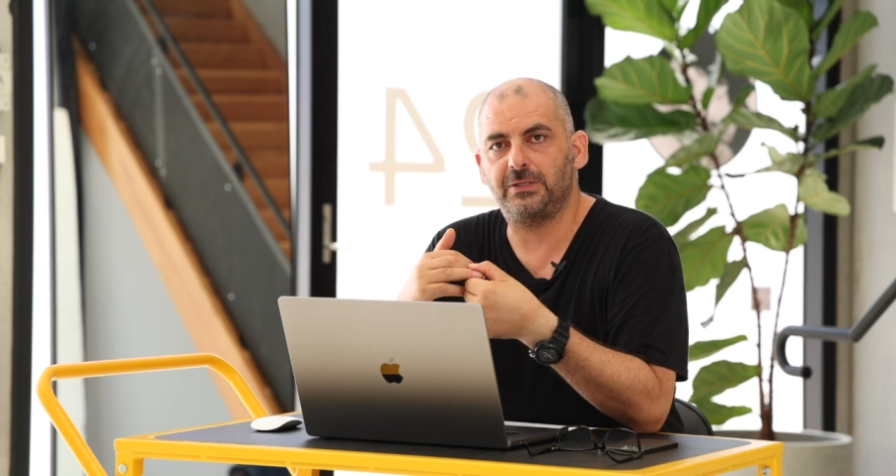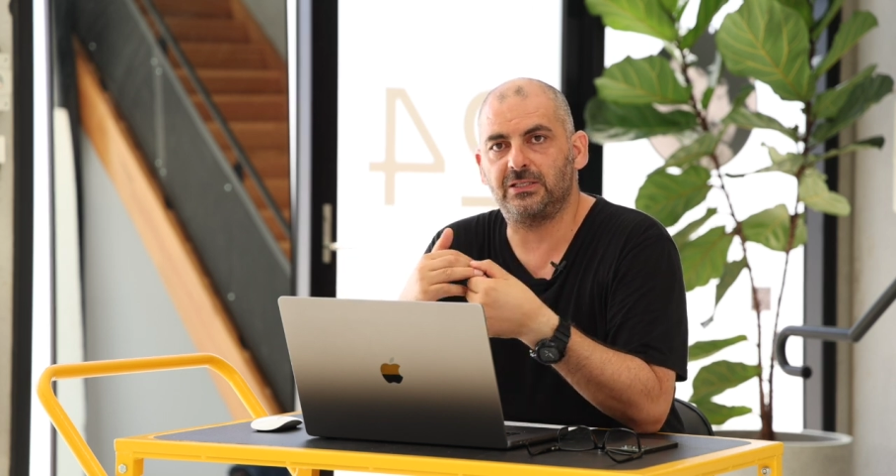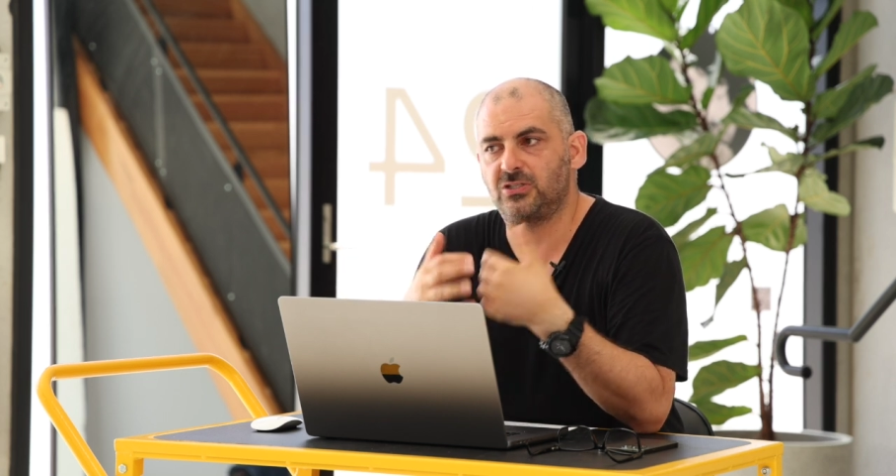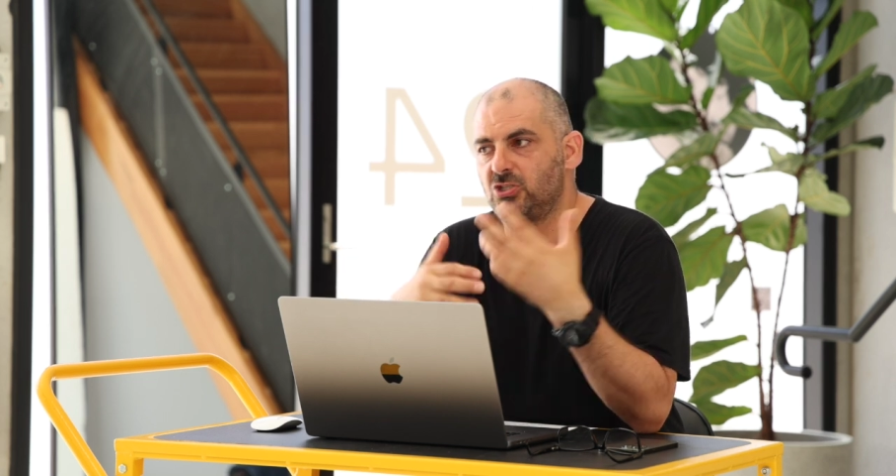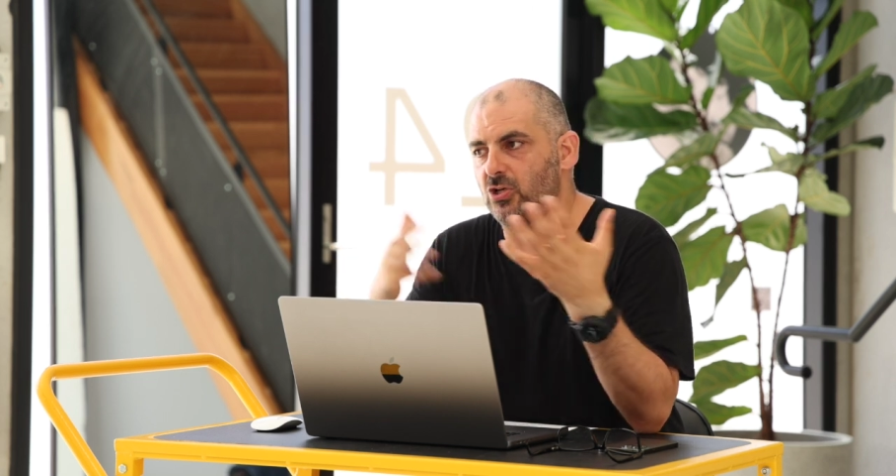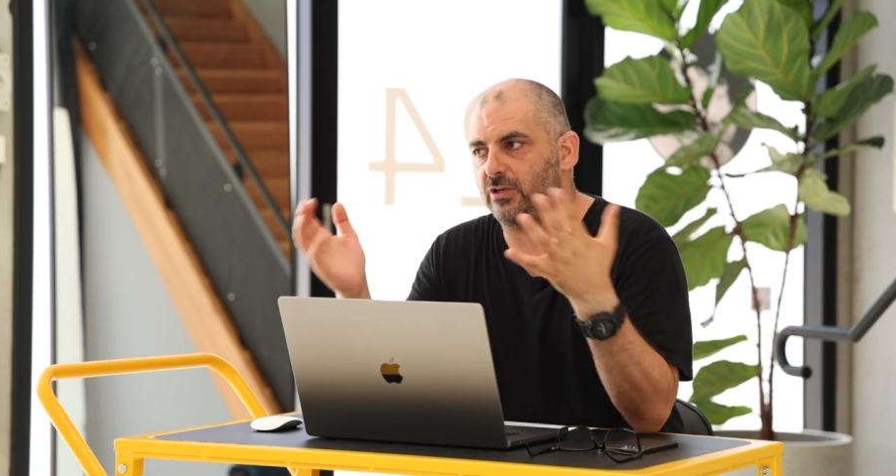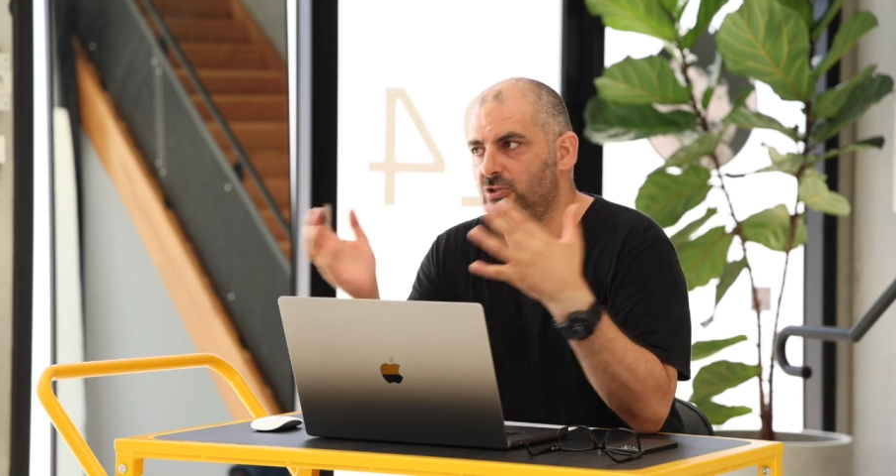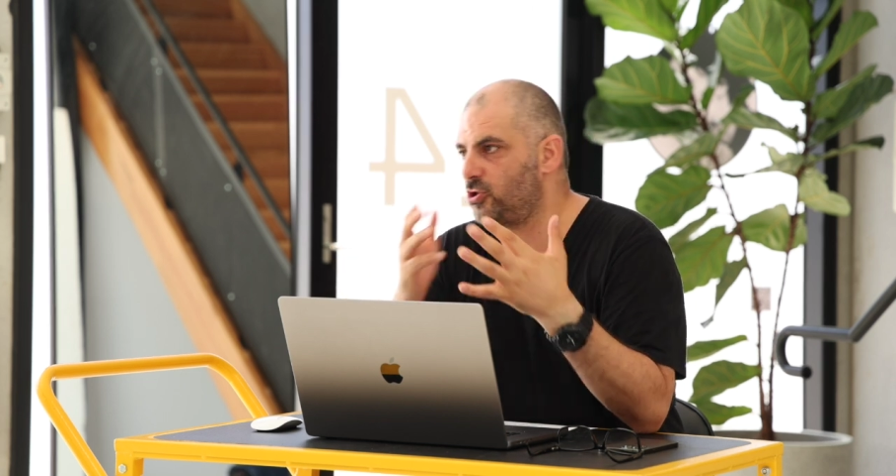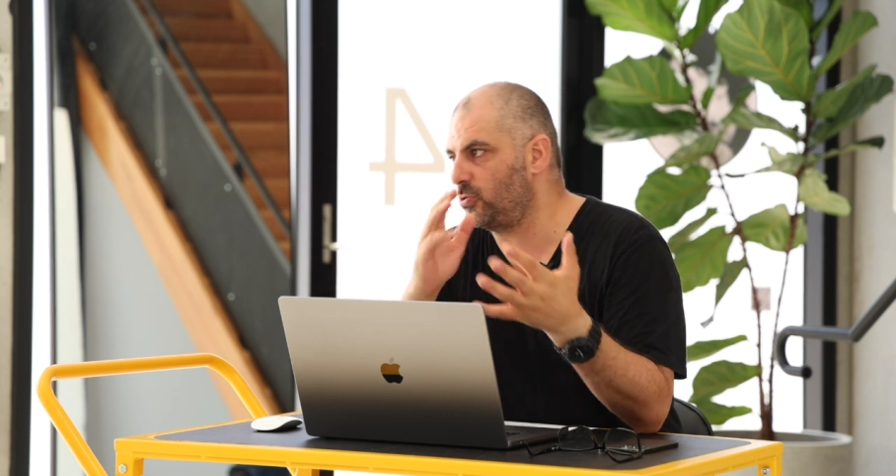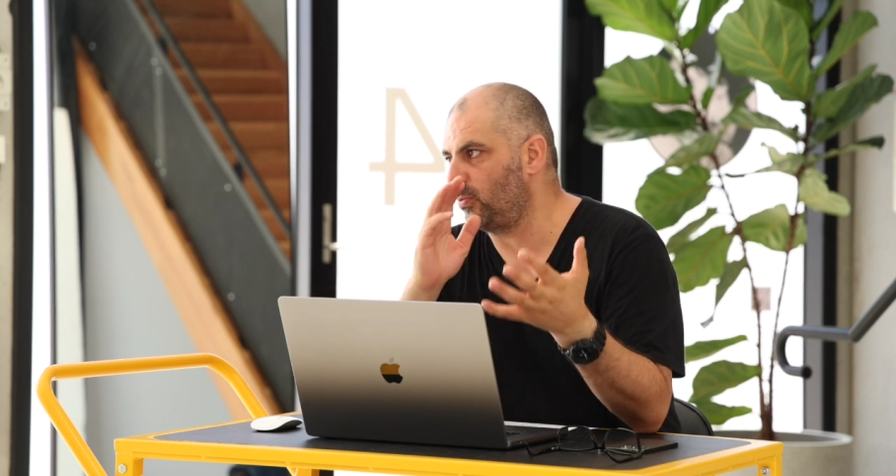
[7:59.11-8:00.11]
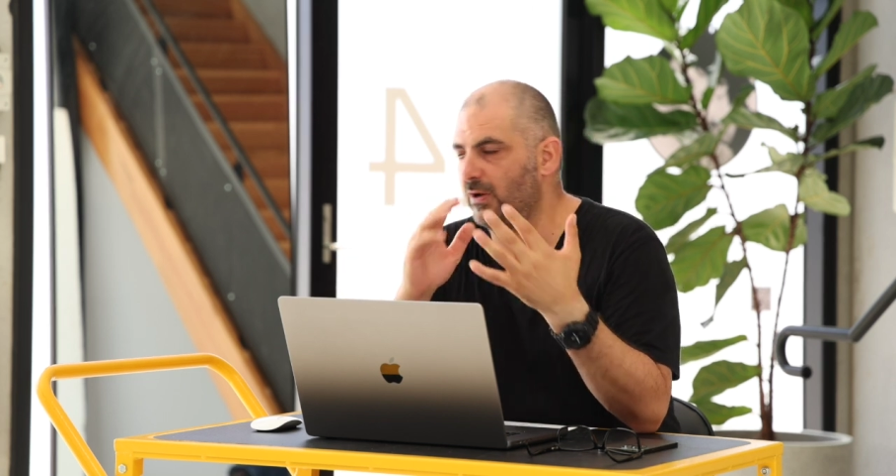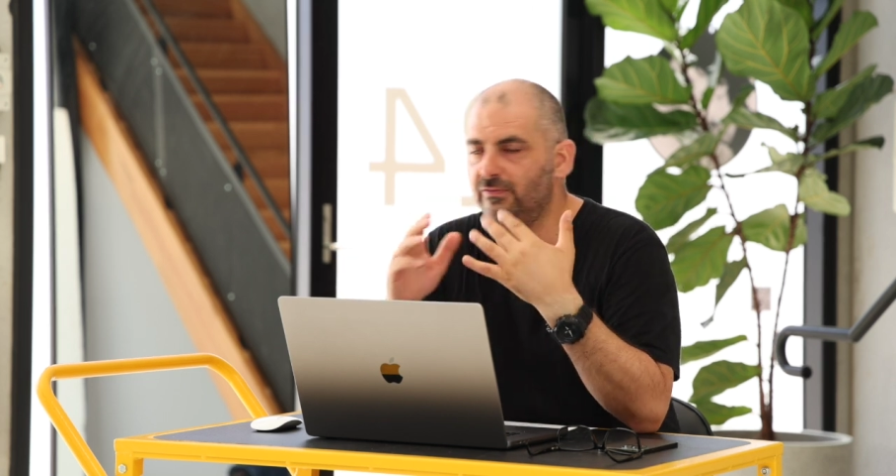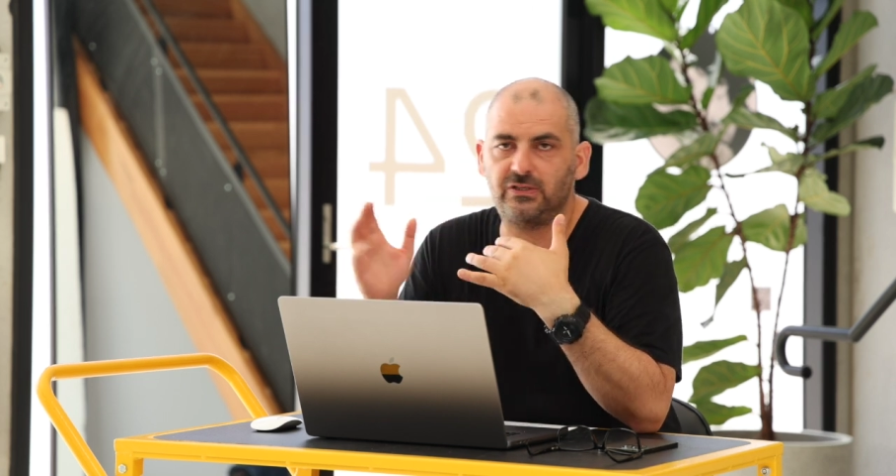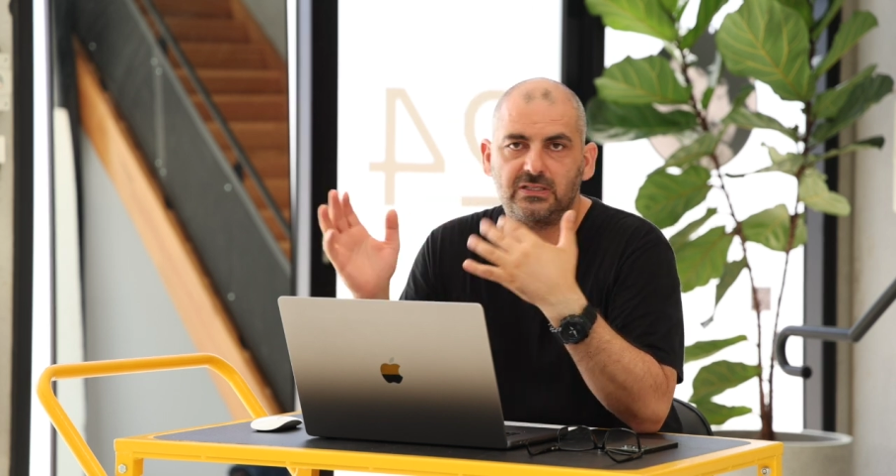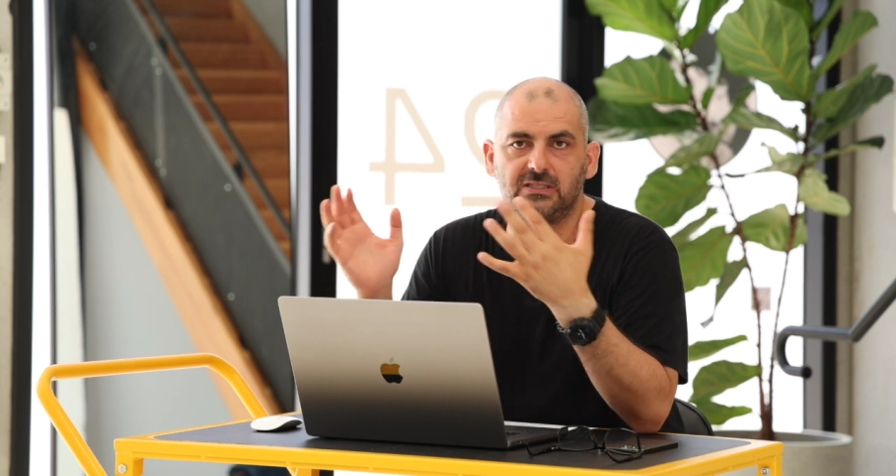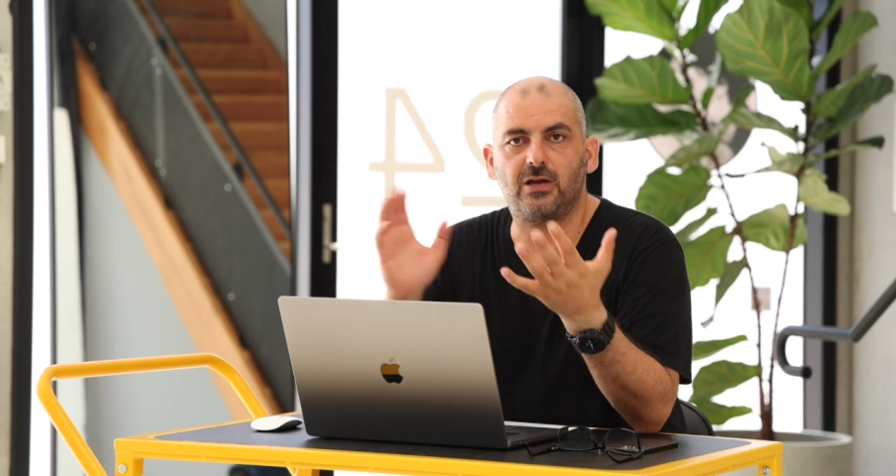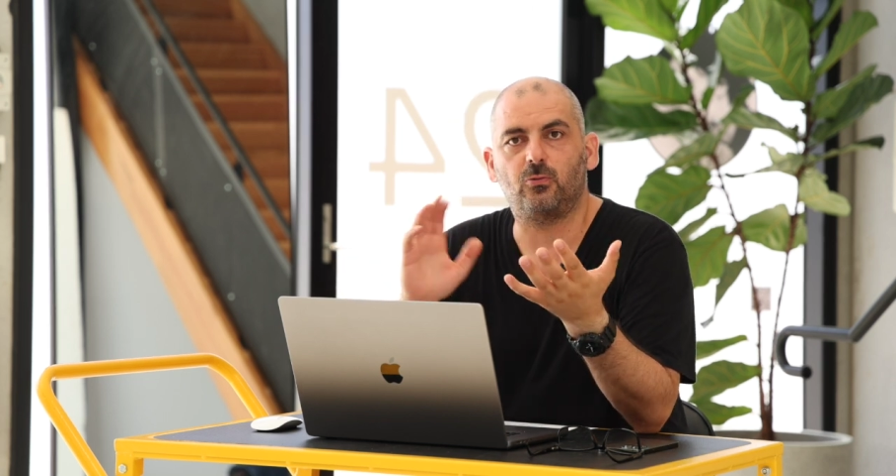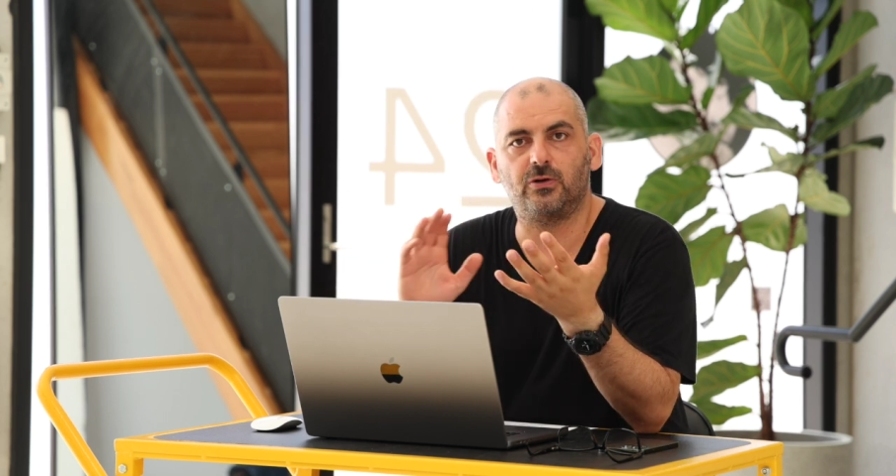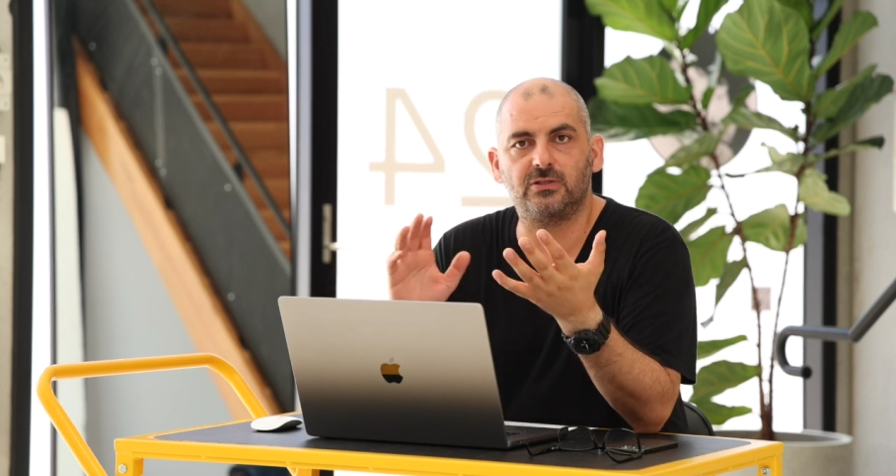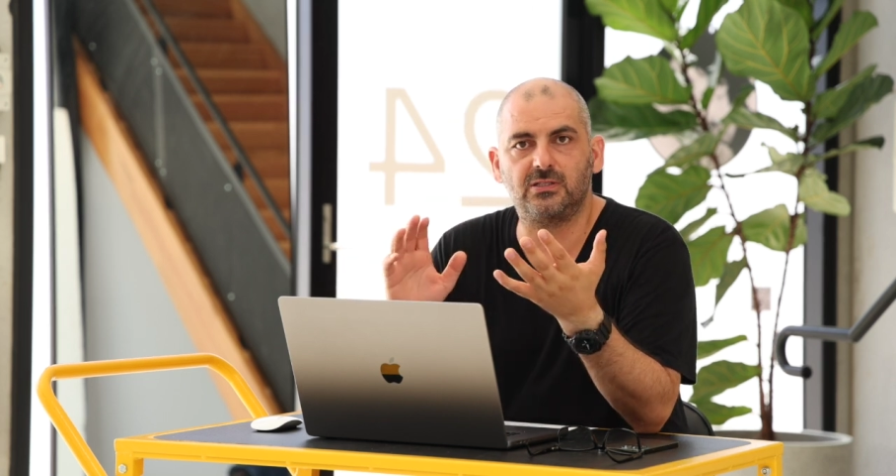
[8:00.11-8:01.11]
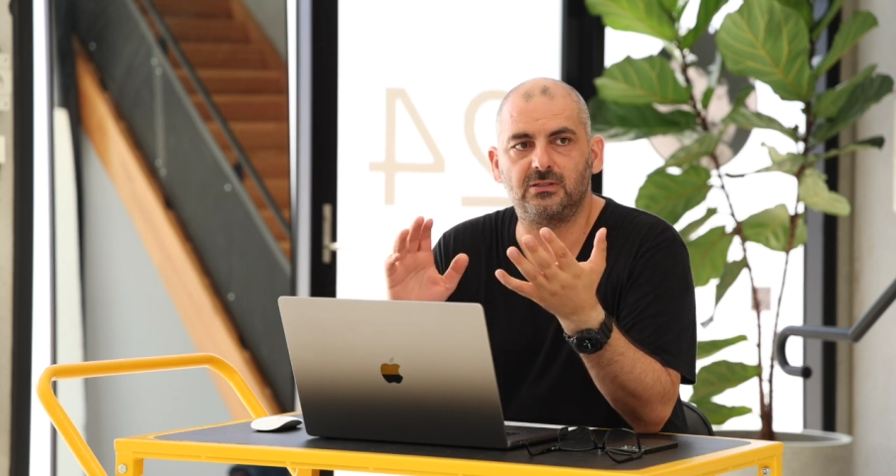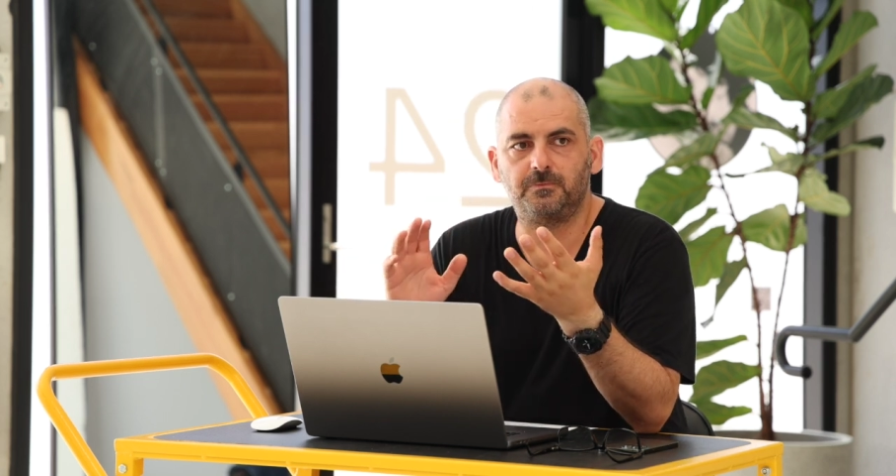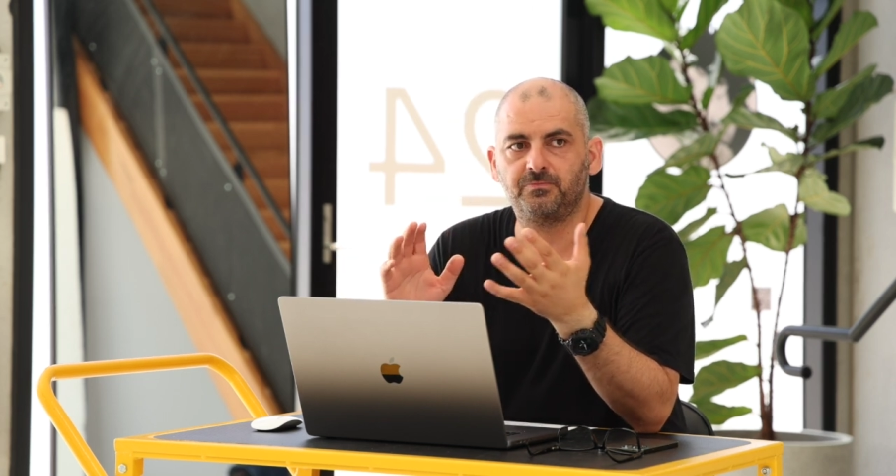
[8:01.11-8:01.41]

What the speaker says: in and decided to shoot whatever it is they wanted,